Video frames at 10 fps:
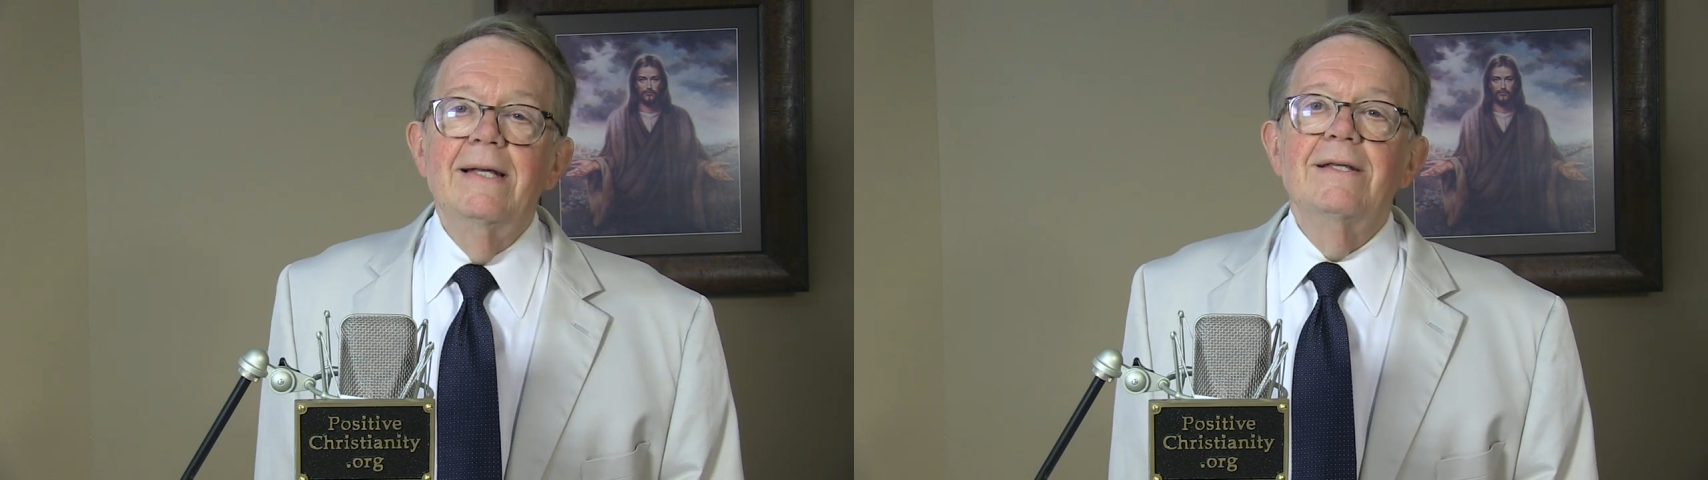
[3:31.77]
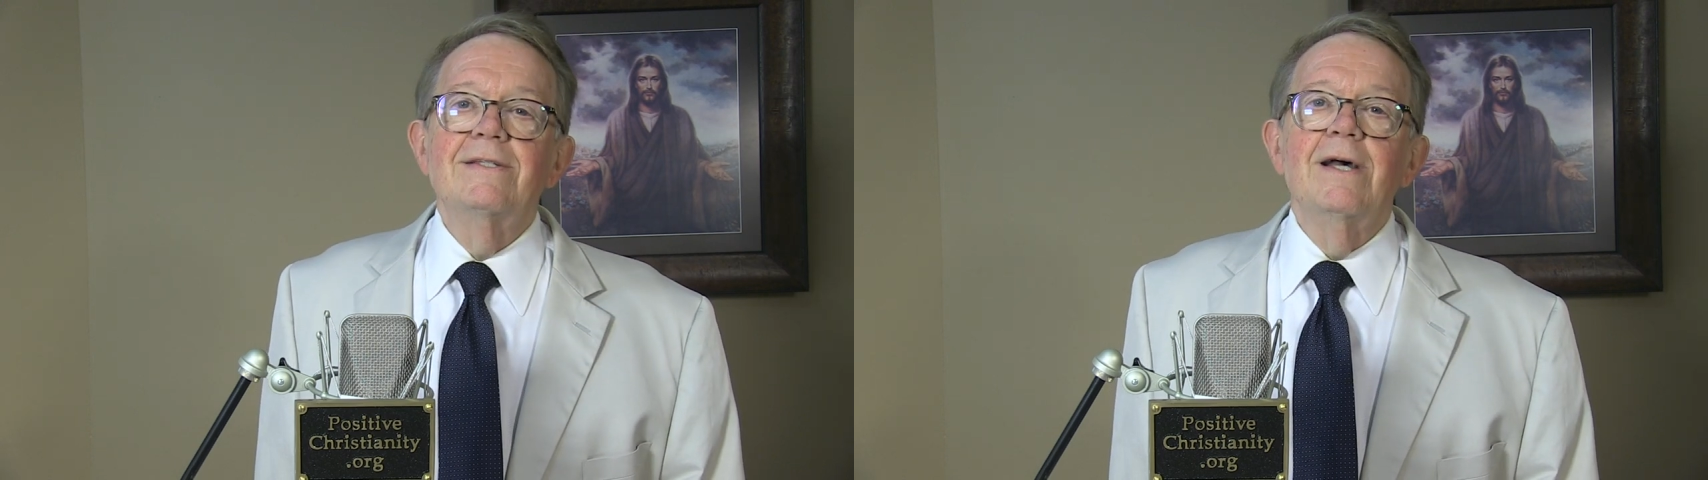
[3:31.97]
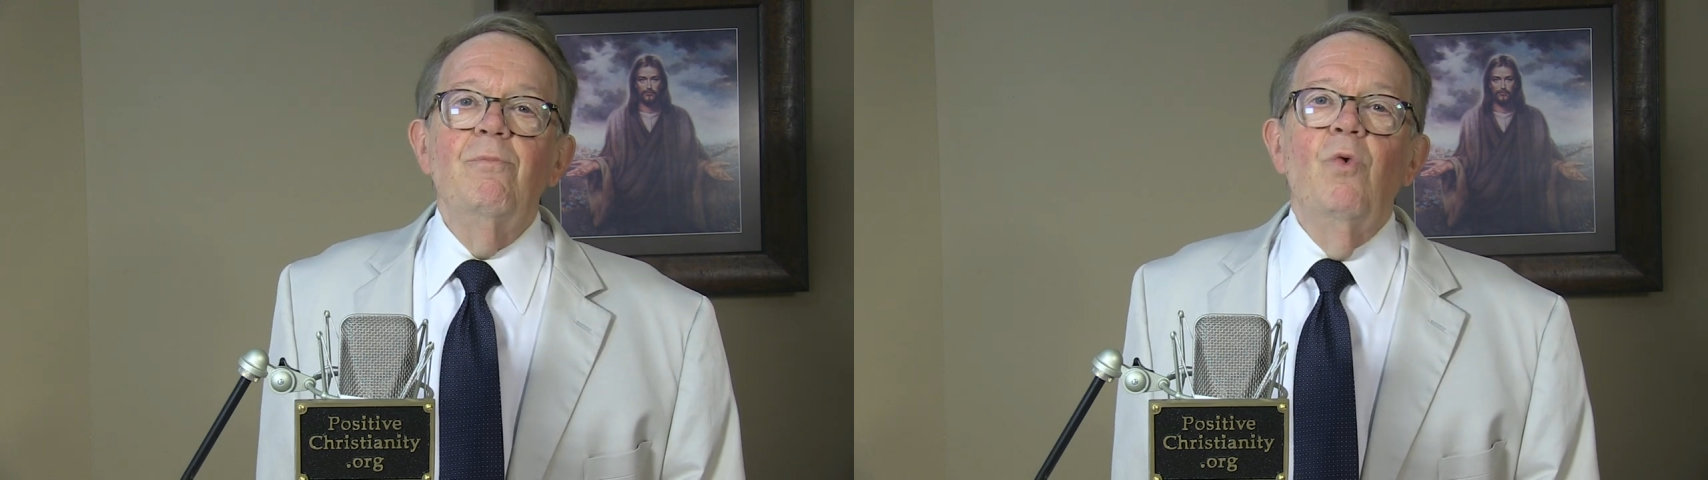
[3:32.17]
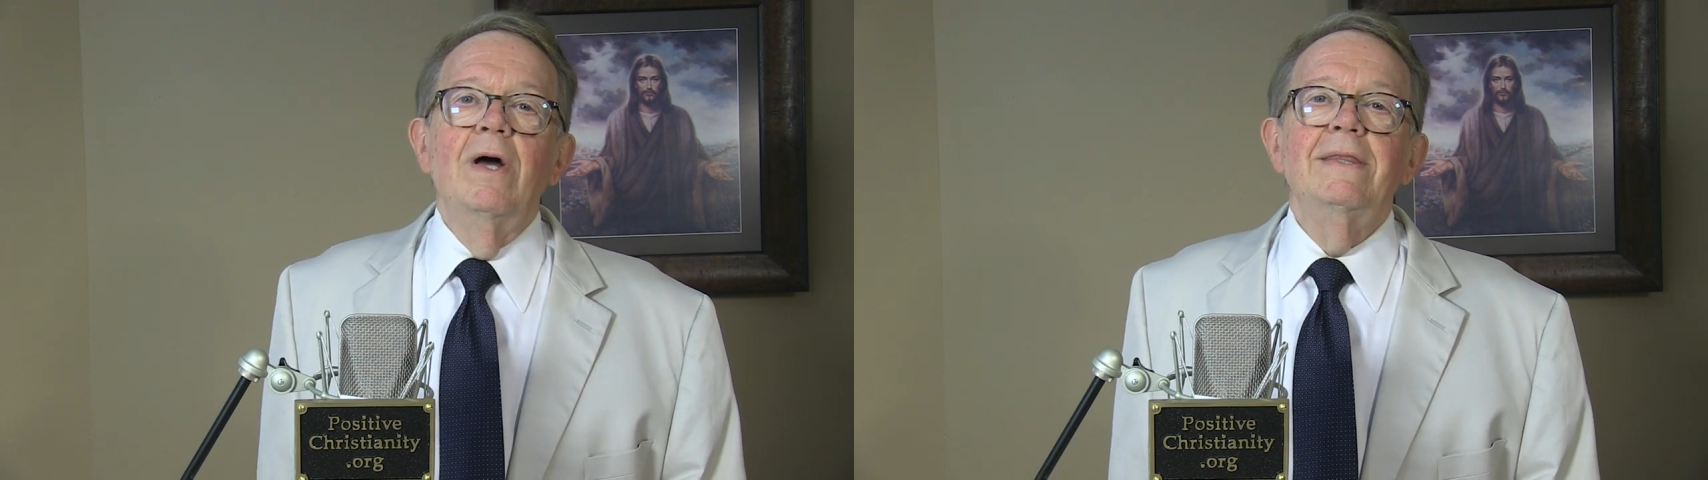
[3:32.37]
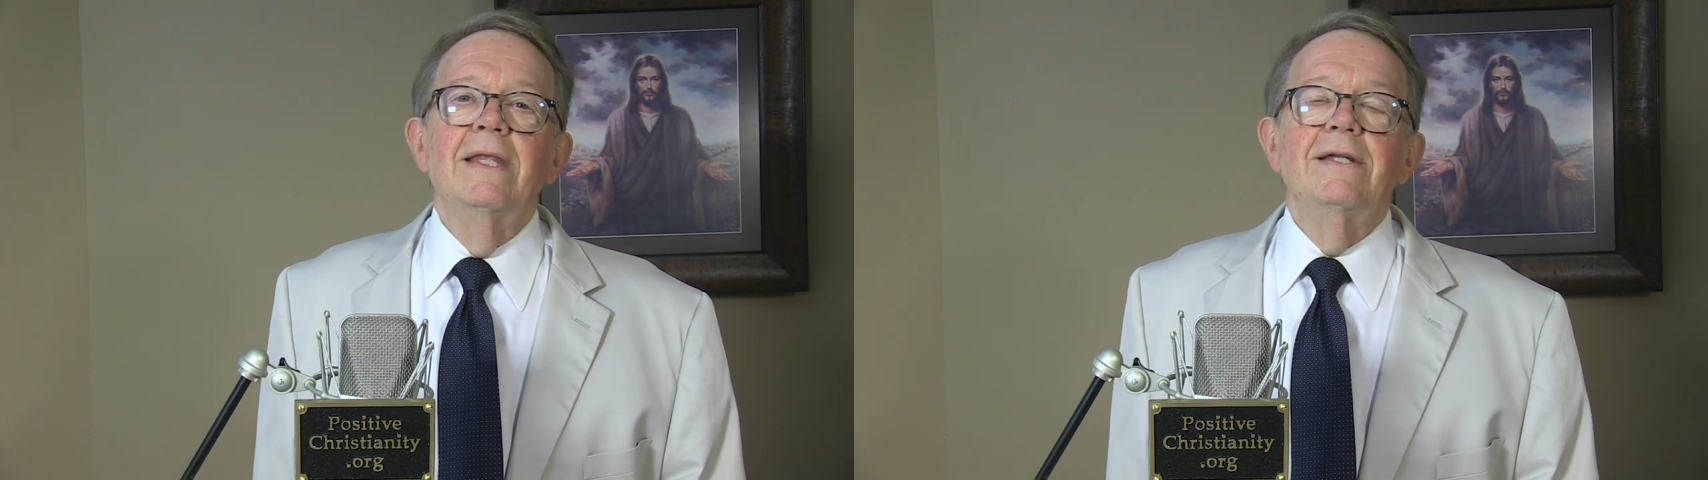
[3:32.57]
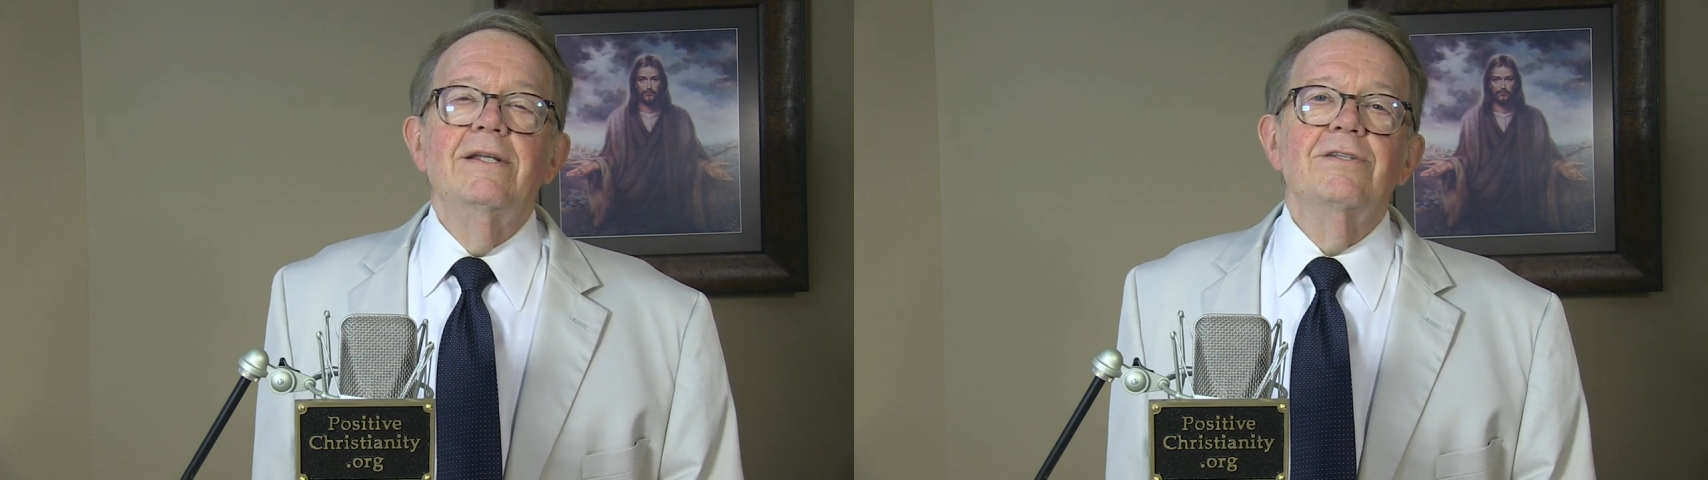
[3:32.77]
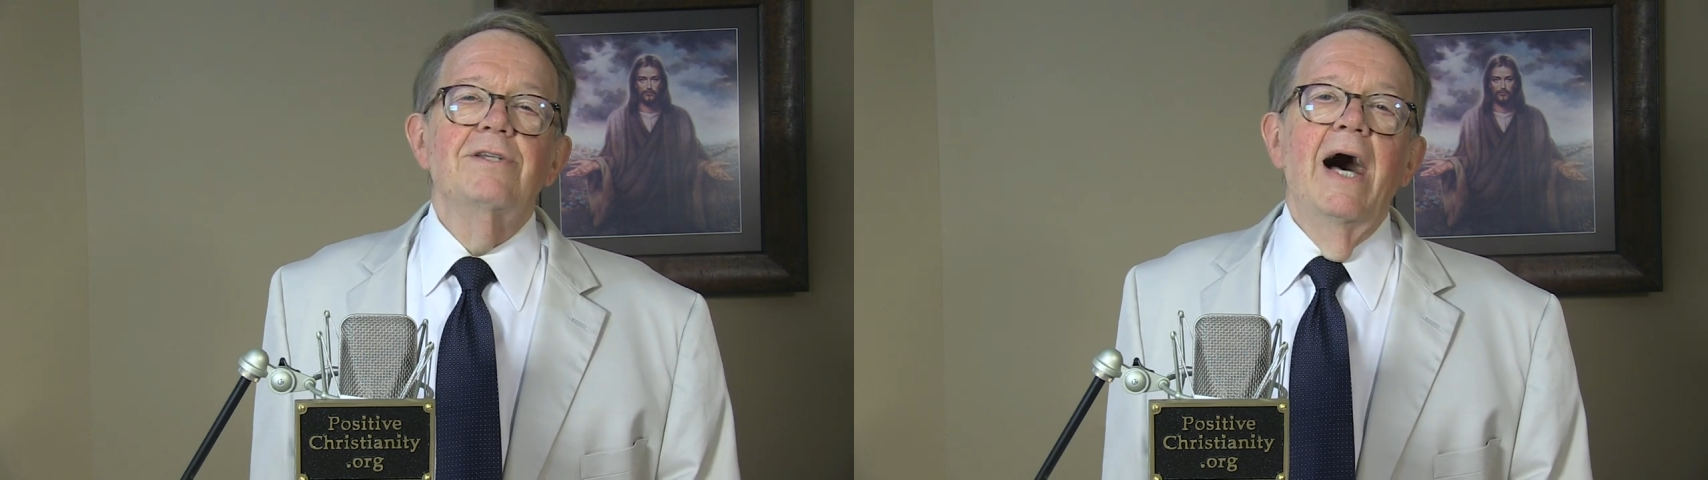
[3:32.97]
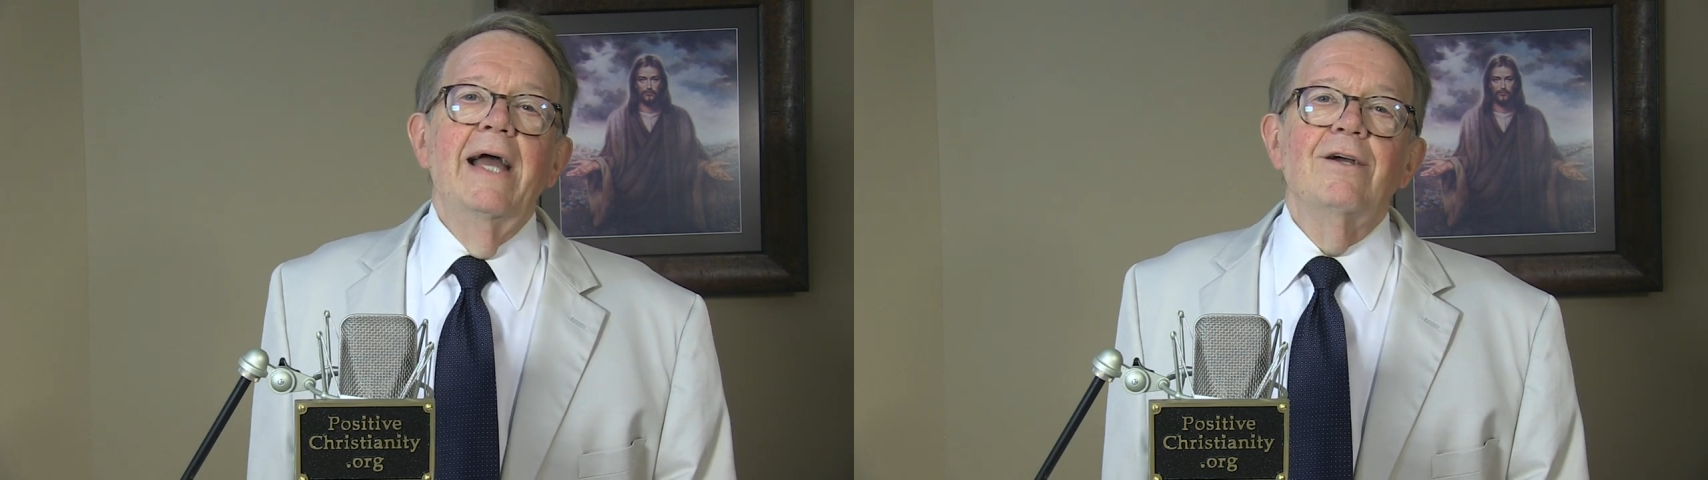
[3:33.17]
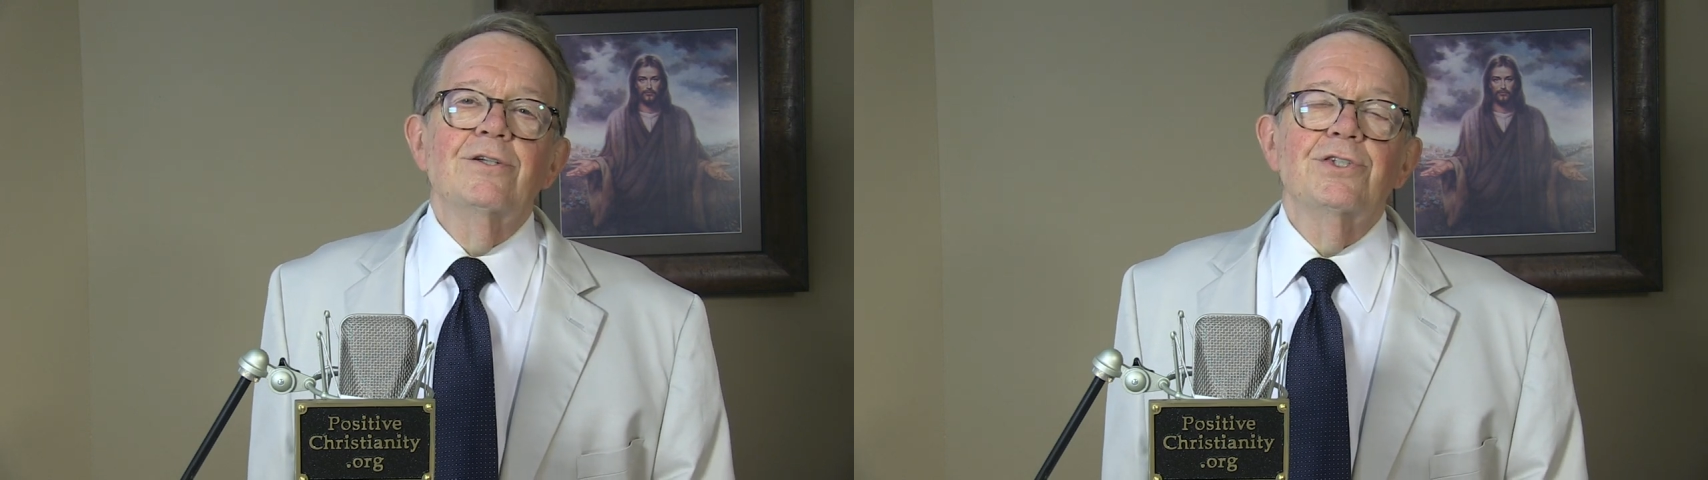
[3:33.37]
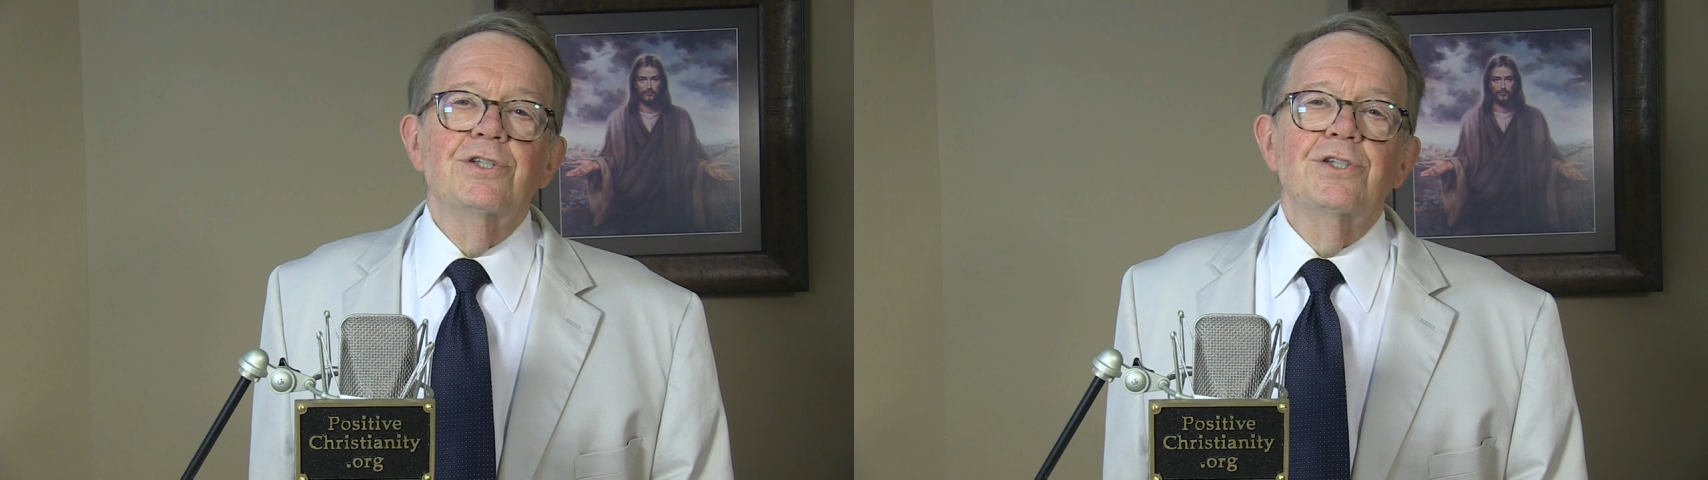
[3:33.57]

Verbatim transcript: Someone that desires